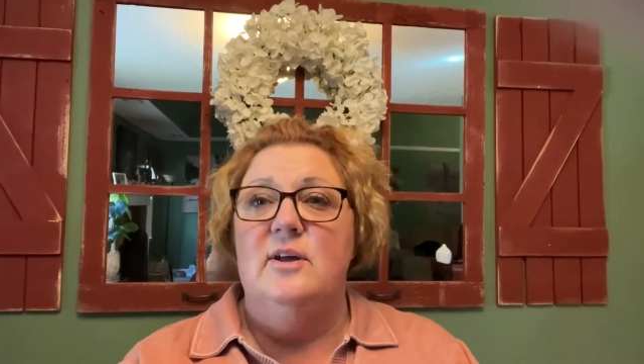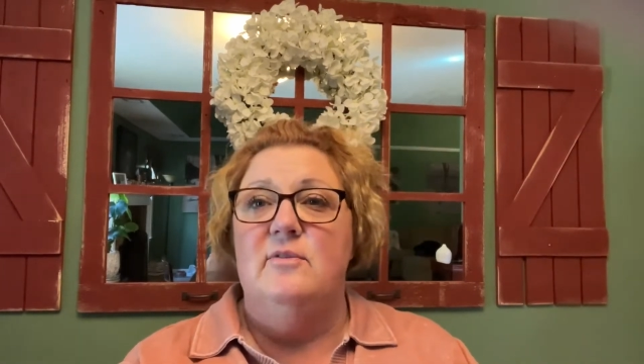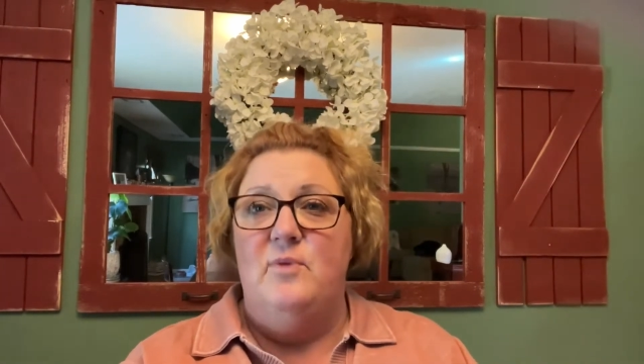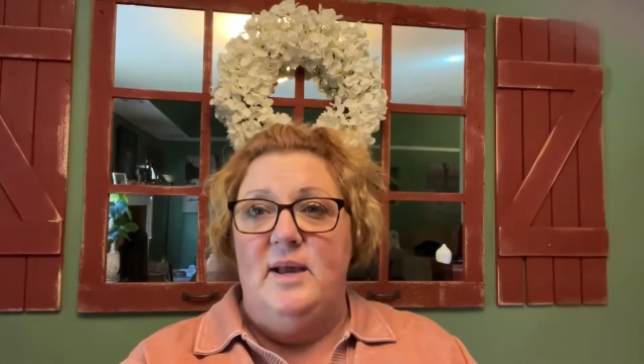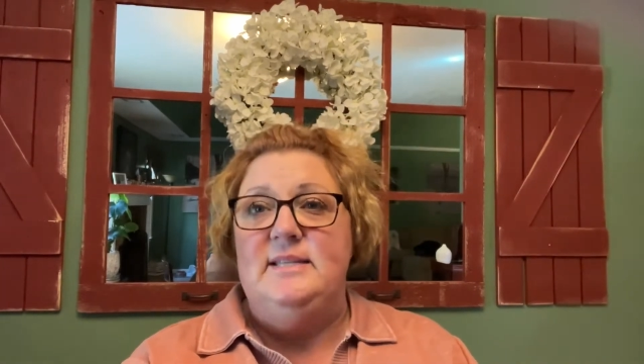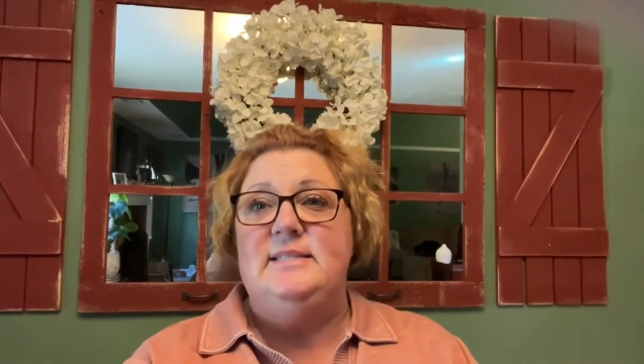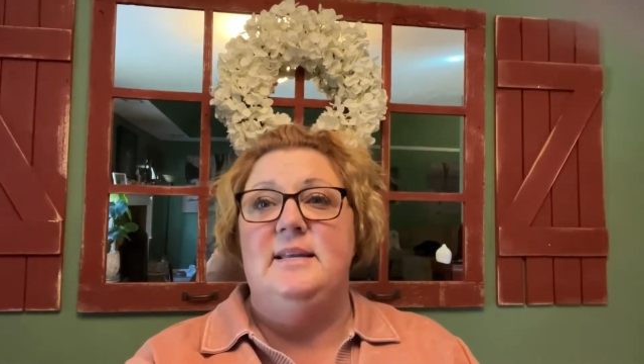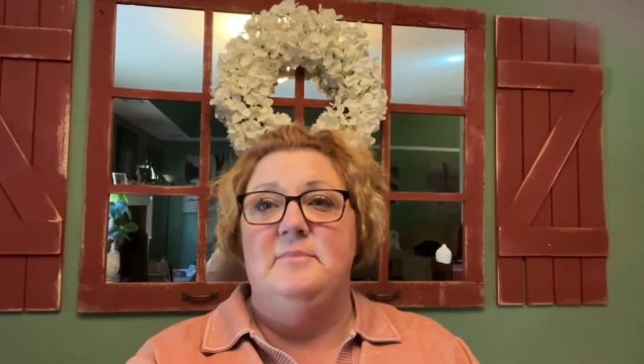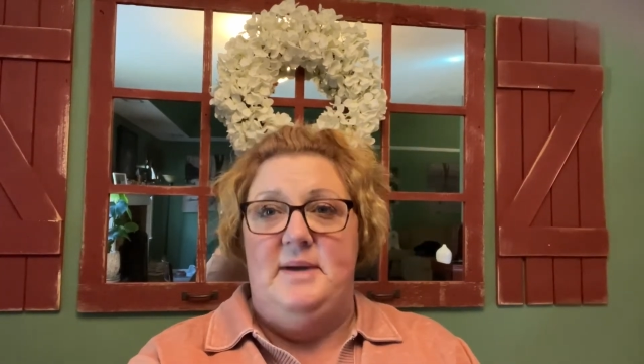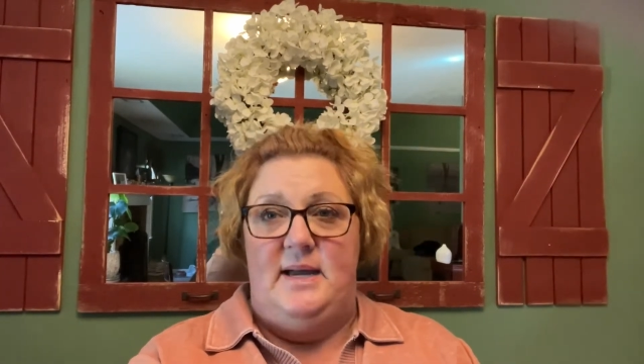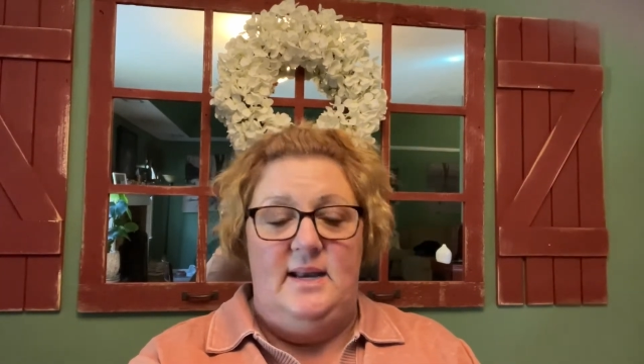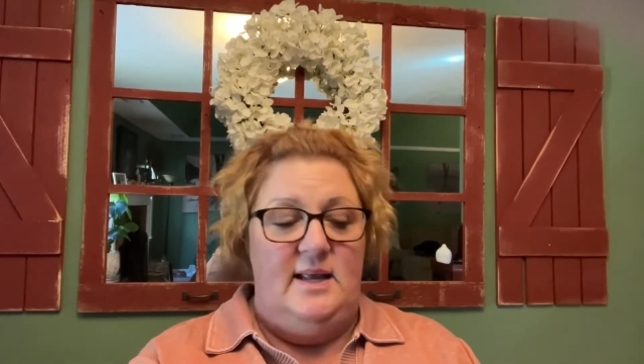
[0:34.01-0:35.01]
of wasting
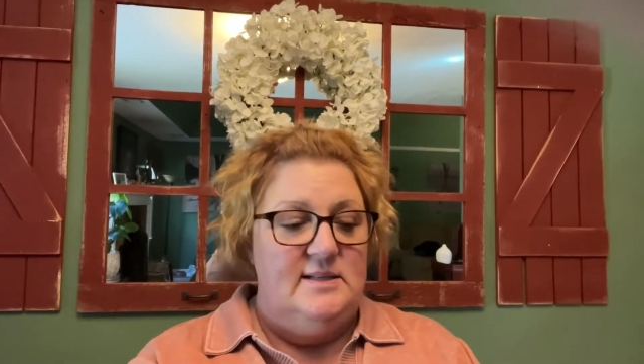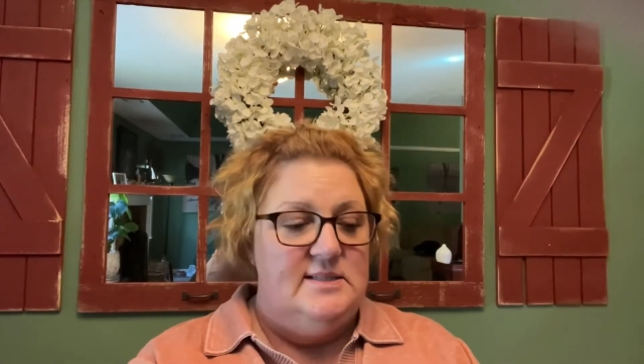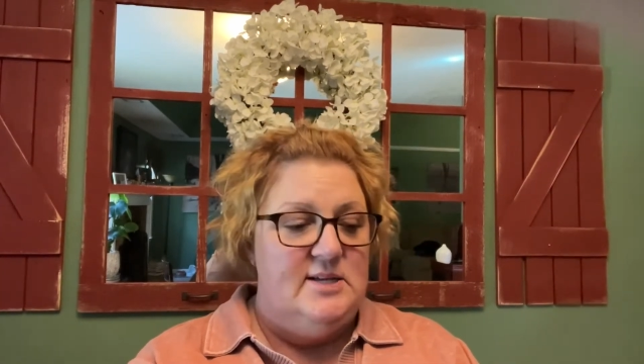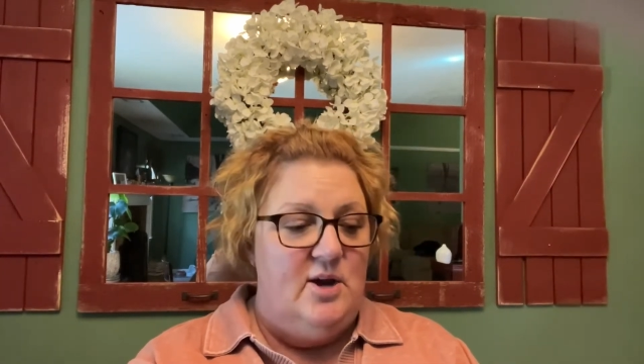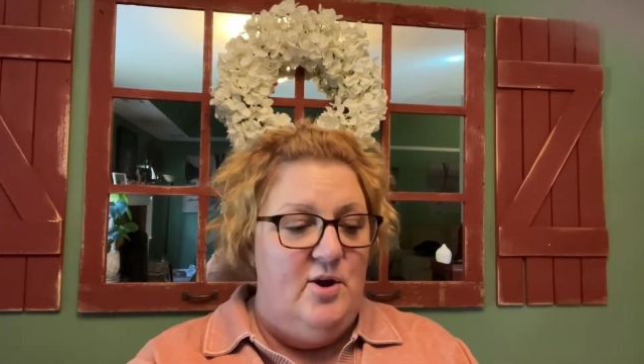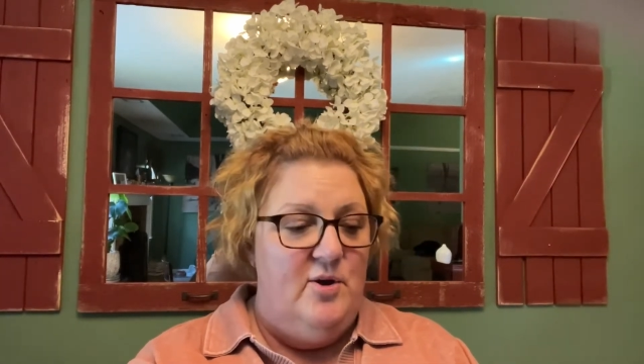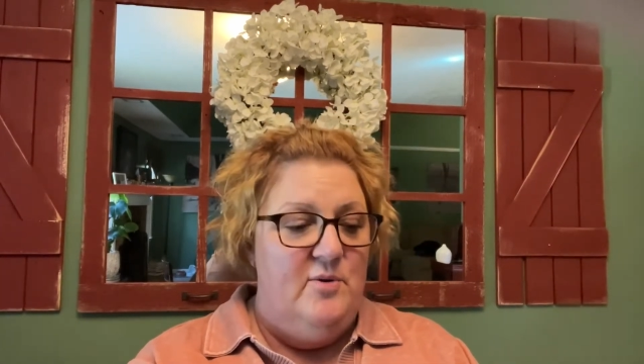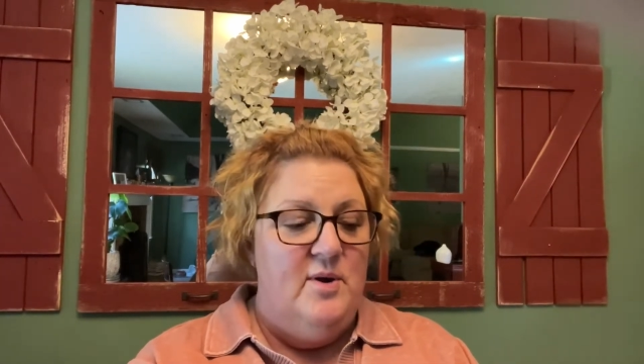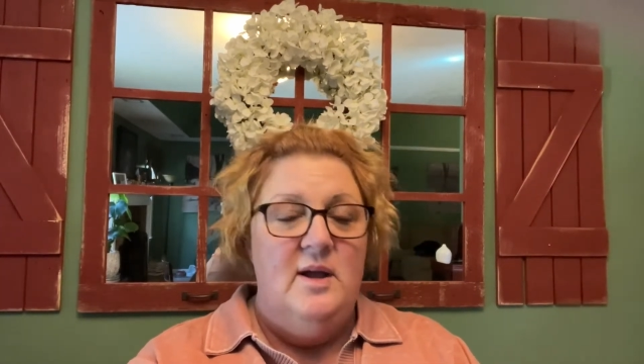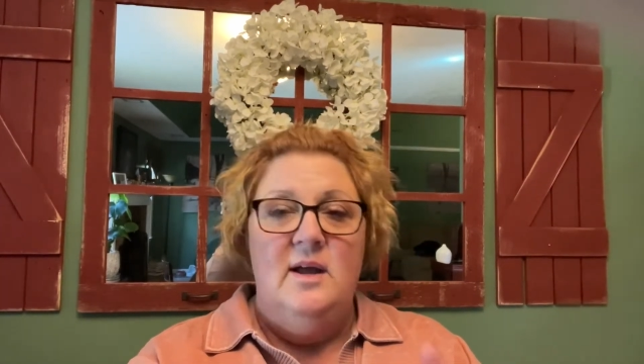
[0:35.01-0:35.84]
money. So